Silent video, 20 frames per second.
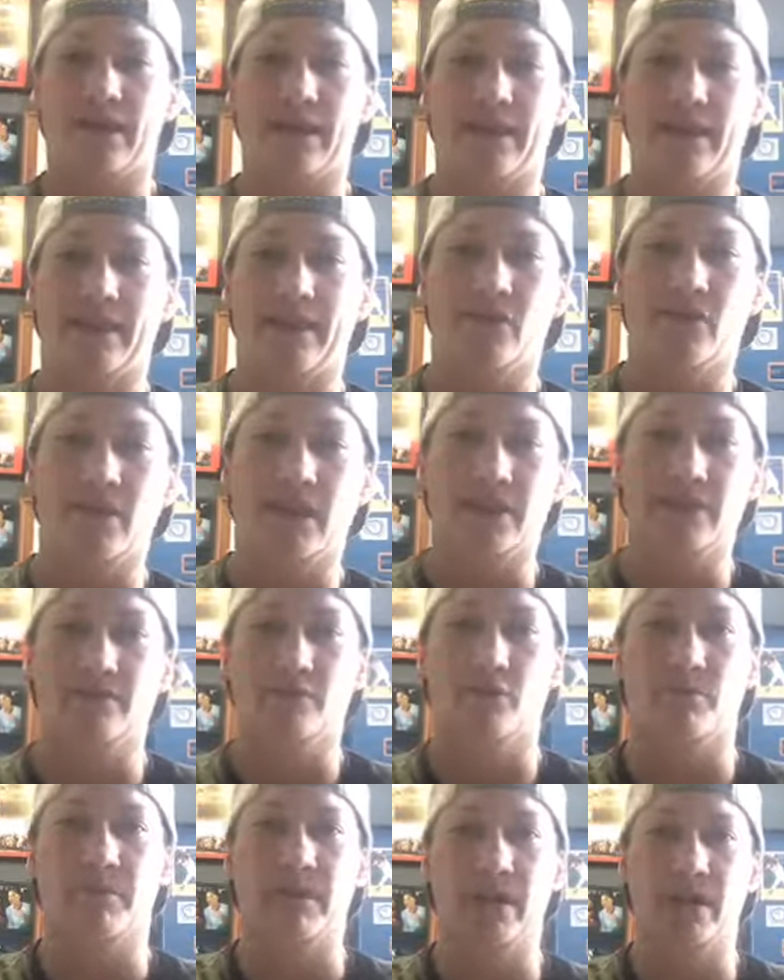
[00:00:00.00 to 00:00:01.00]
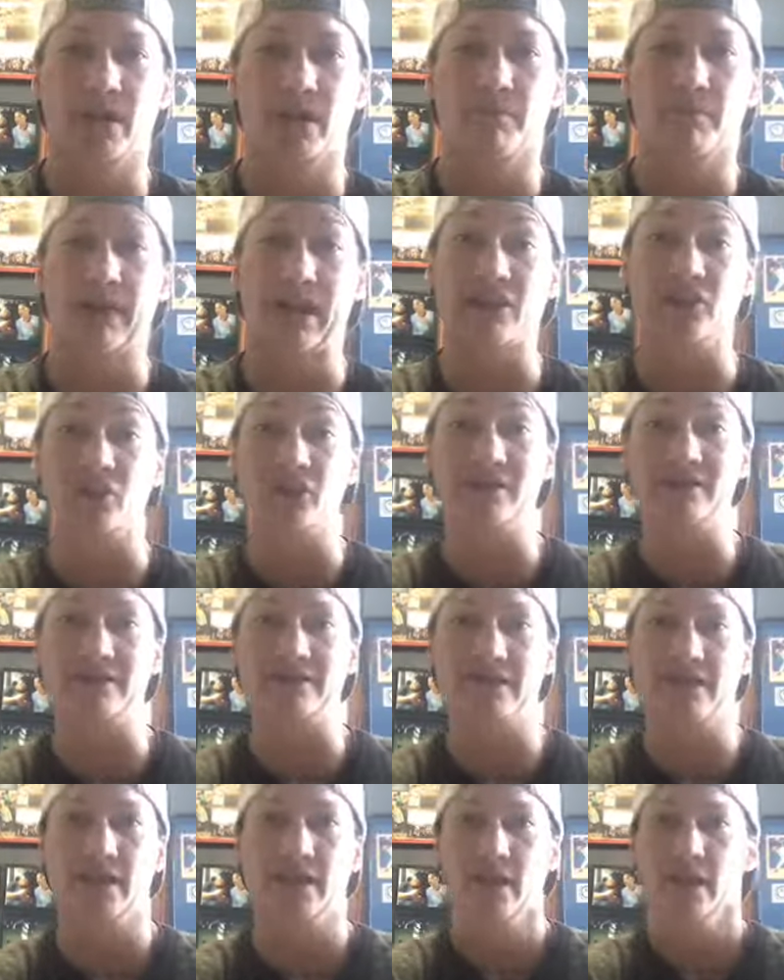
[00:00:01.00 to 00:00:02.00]
thank you guys for being
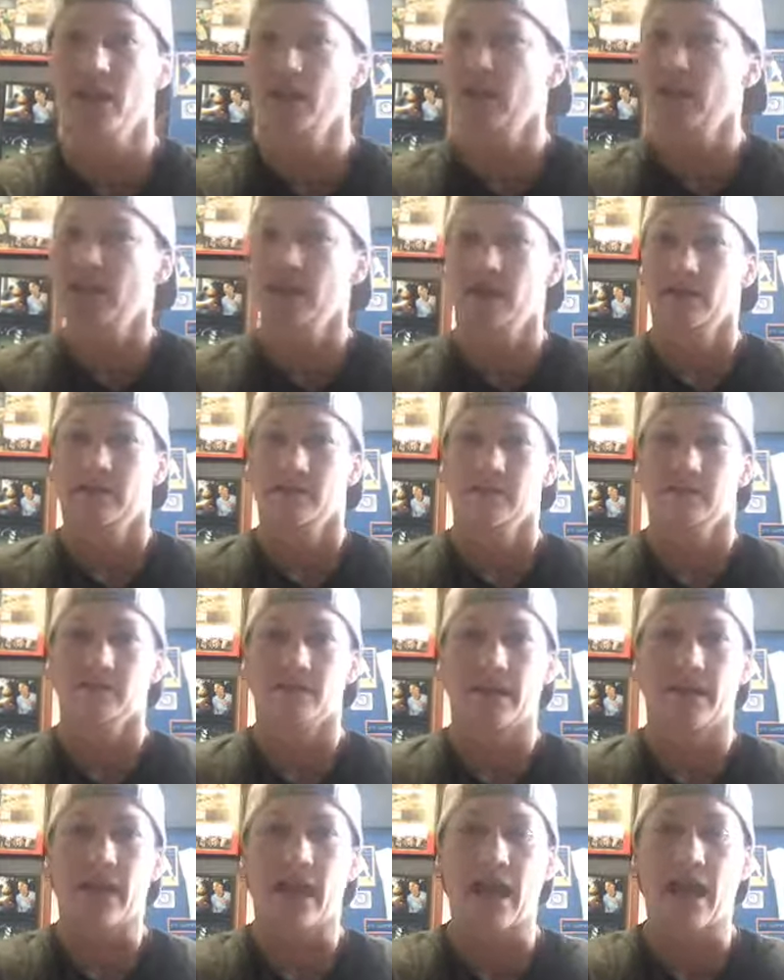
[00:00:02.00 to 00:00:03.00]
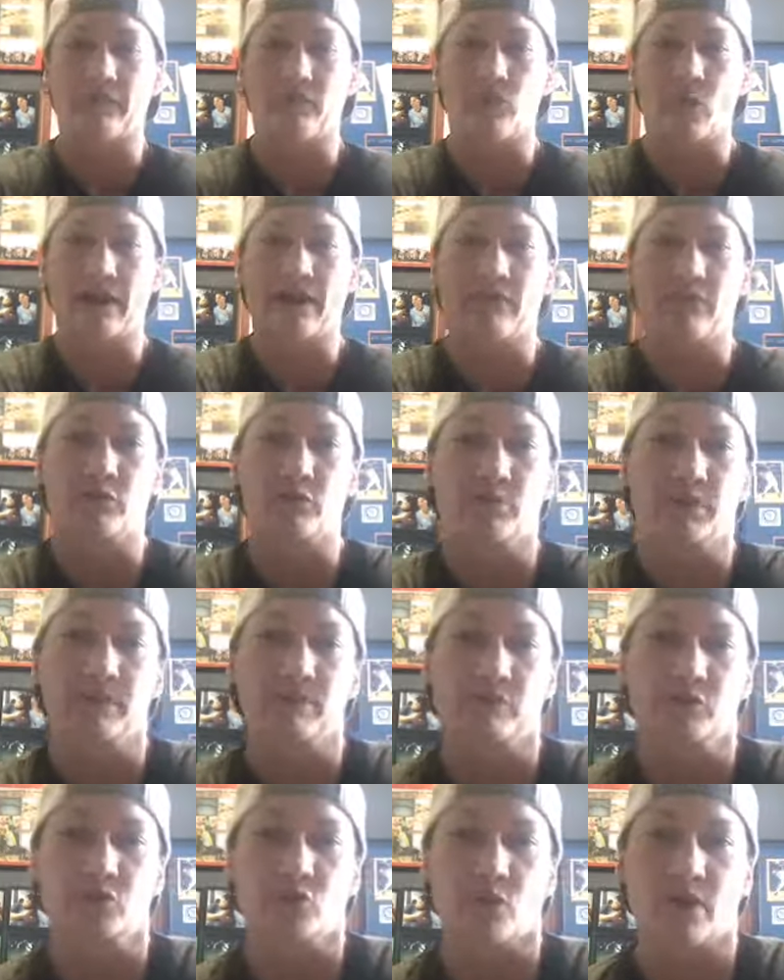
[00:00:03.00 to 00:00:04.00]
patient. Looks like I have quite a few
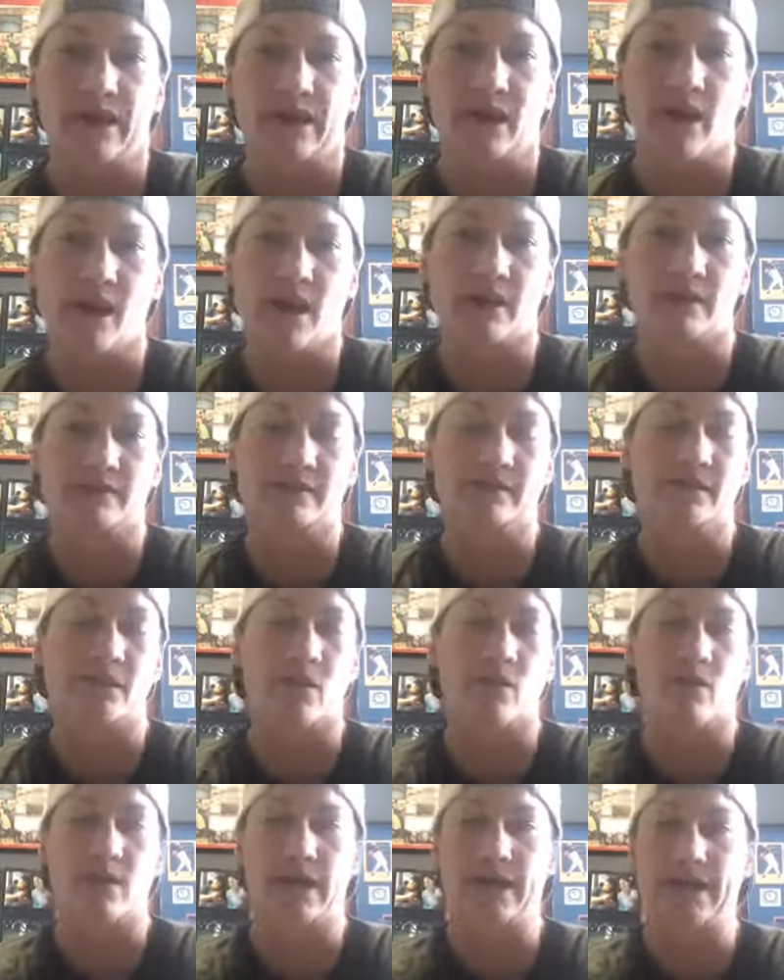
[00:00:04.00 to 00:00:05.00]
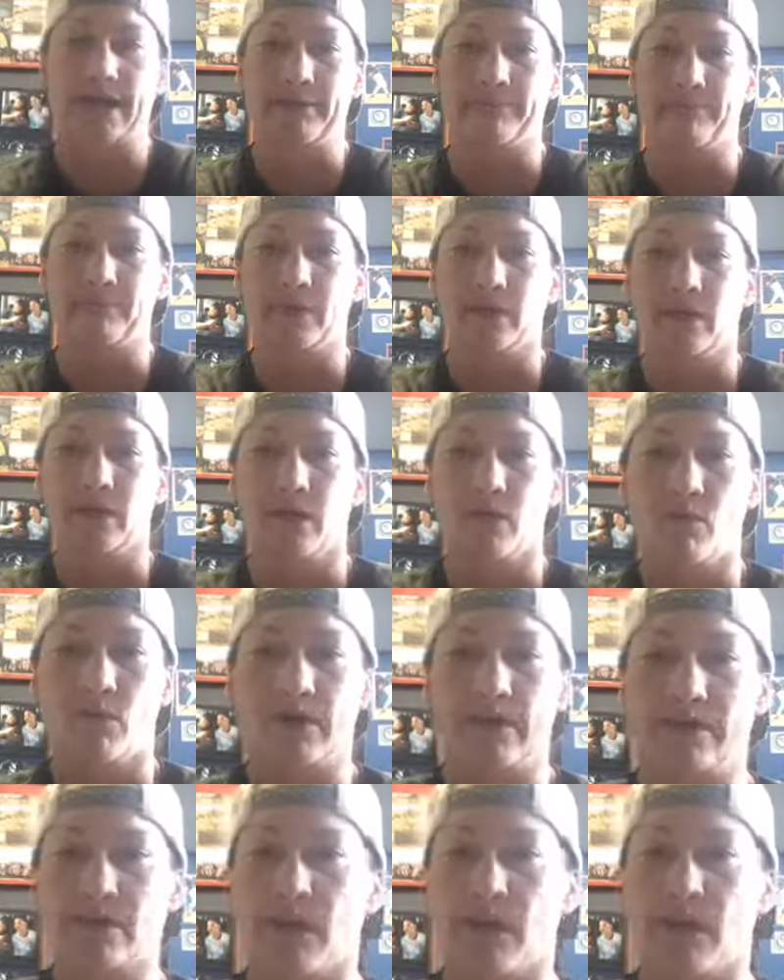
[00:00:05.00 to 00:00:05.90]
people joining on. So I want to